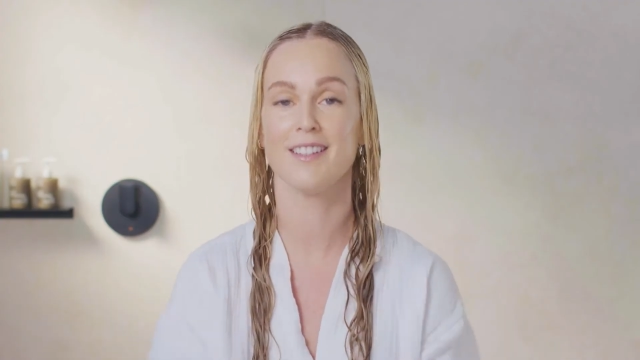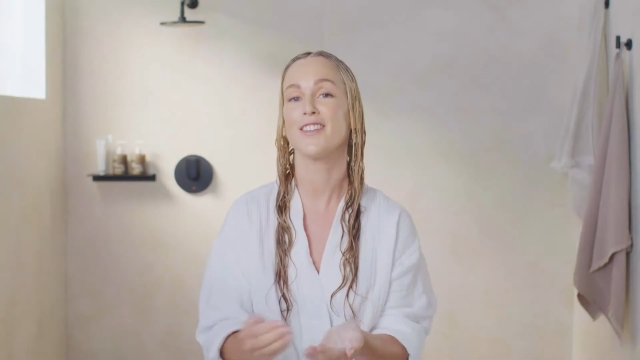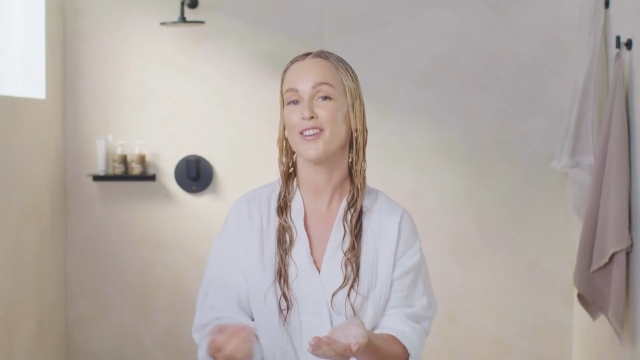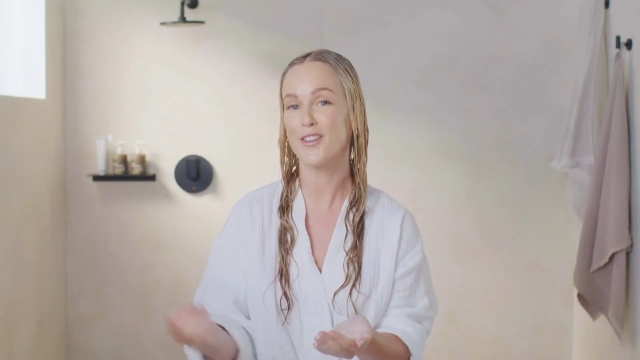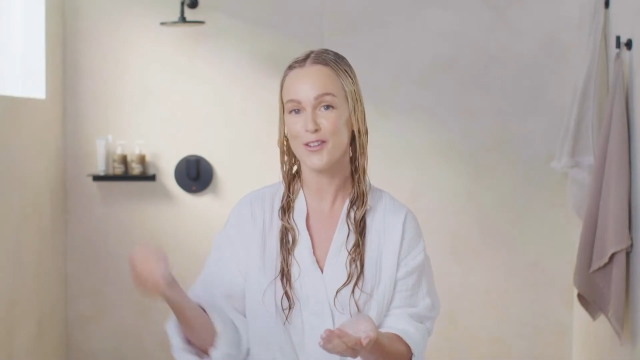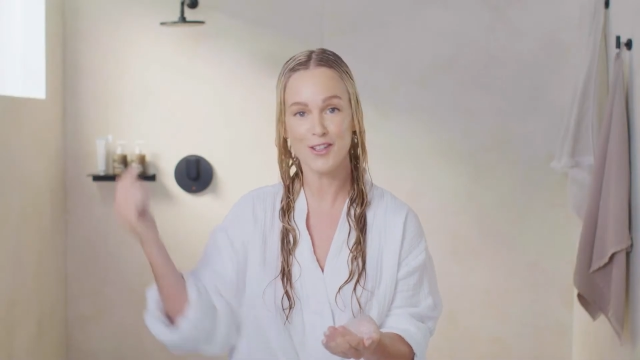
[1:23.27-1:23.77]

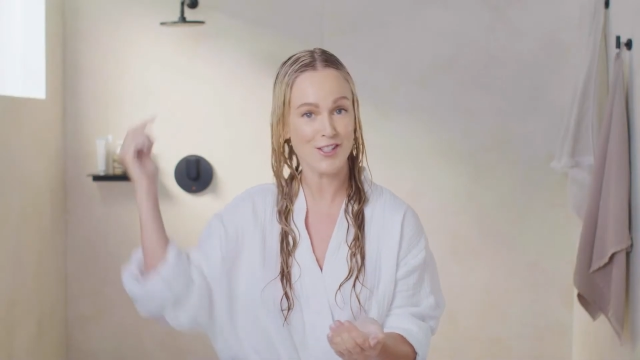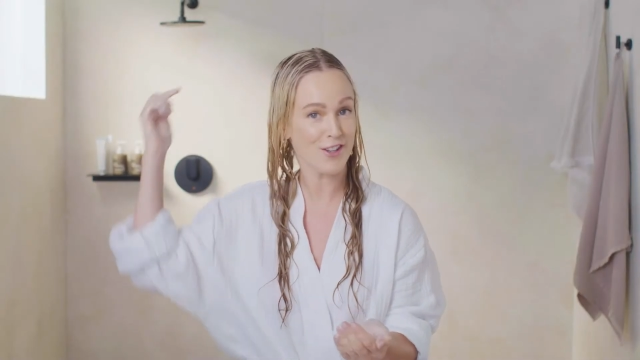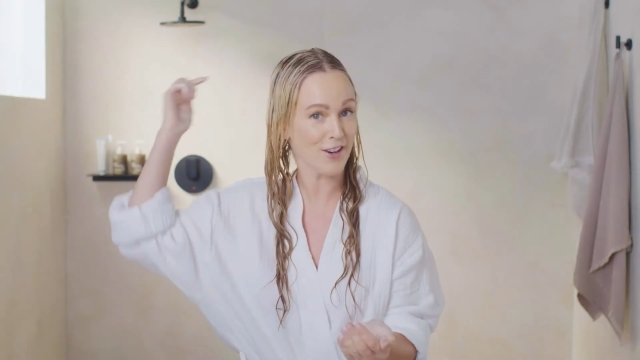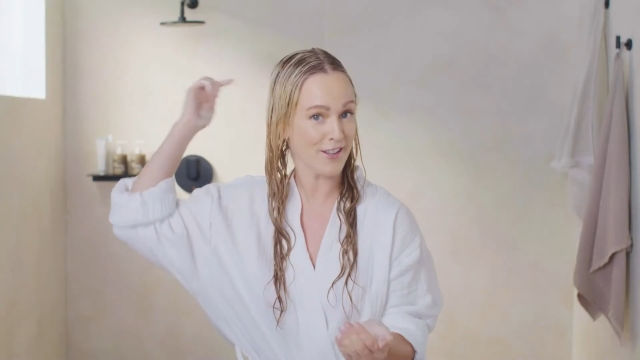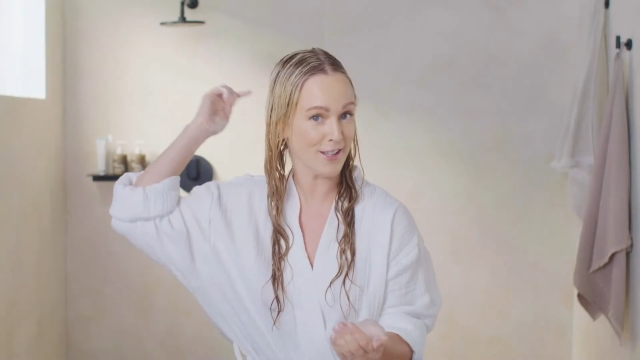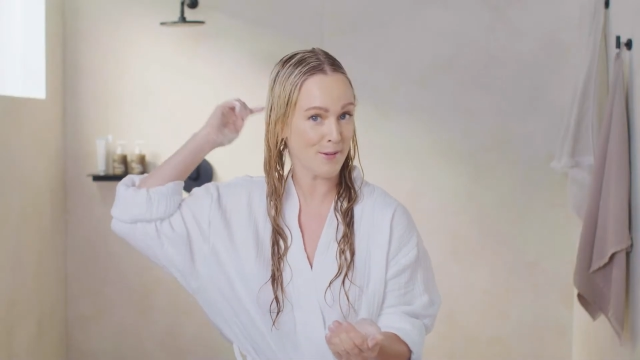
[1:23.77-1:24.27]
Now you're going to
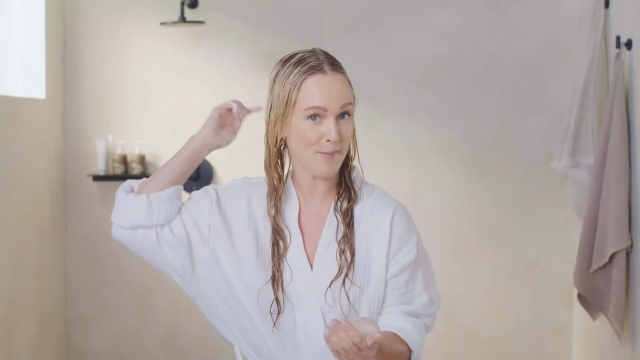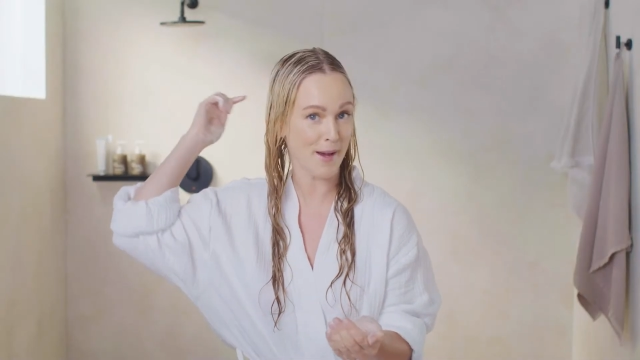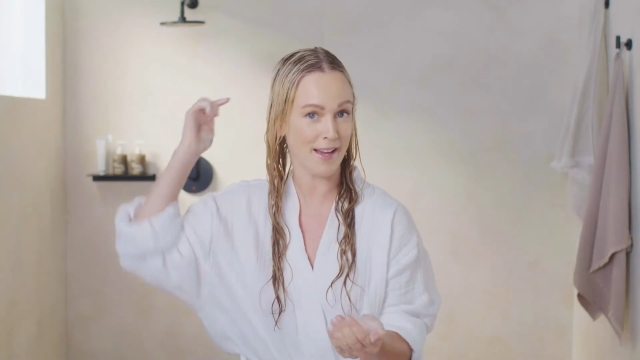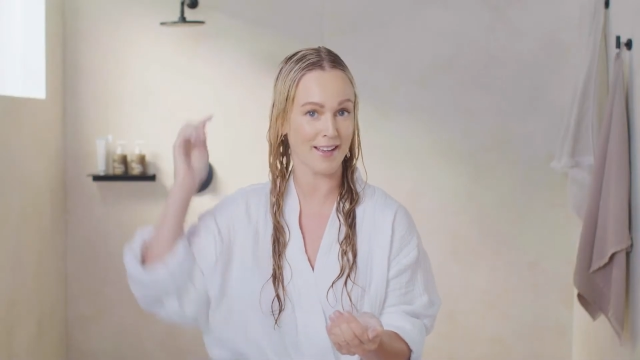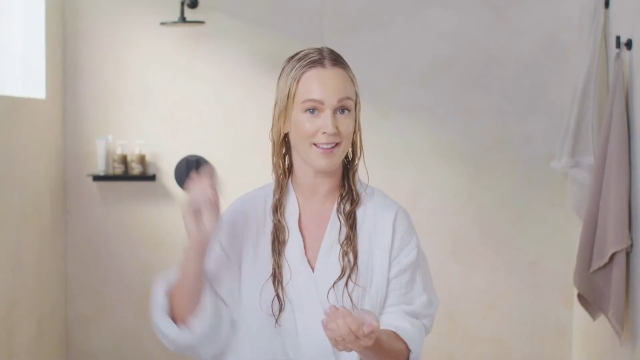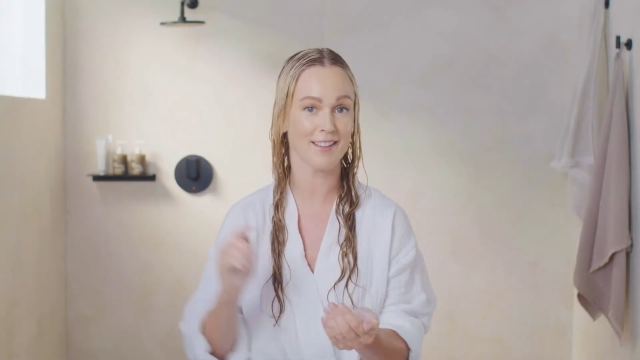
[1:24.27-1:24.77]
start at the
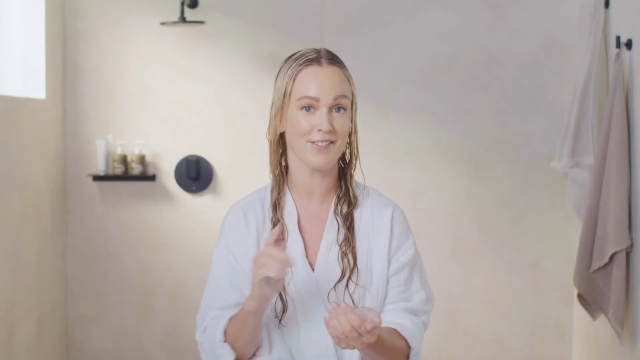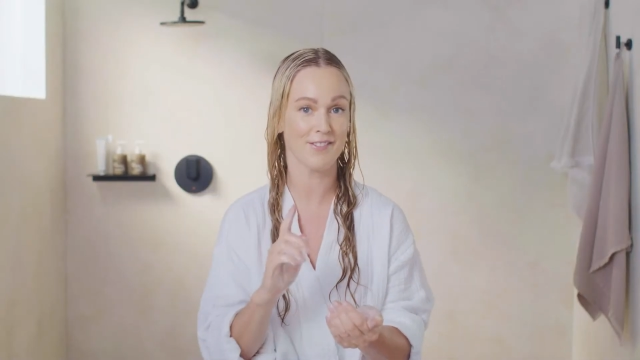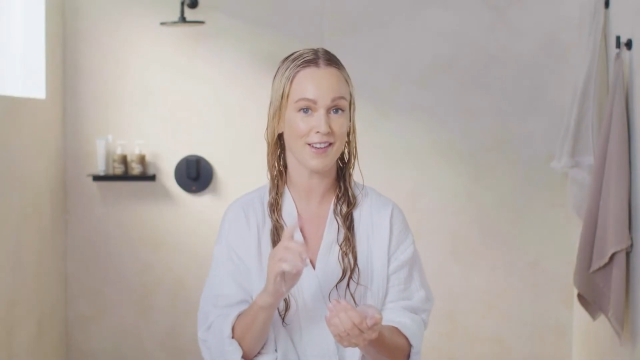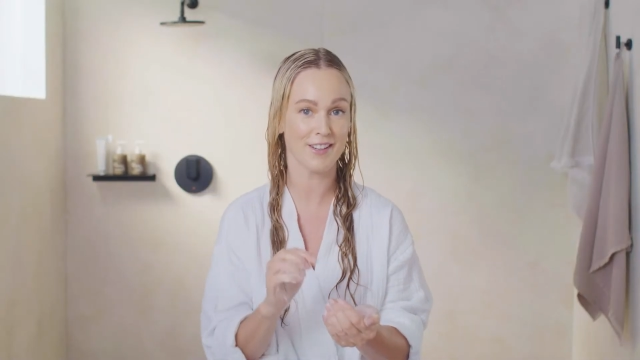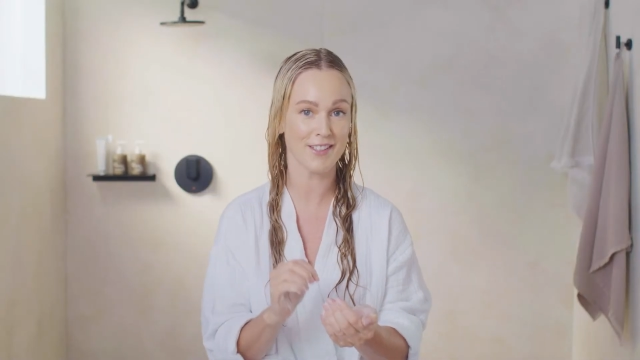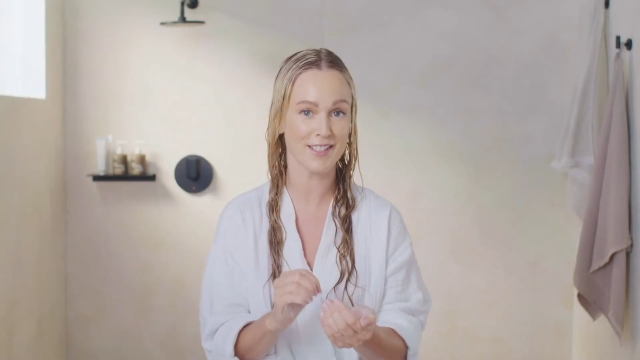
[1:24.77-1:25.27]
back. Very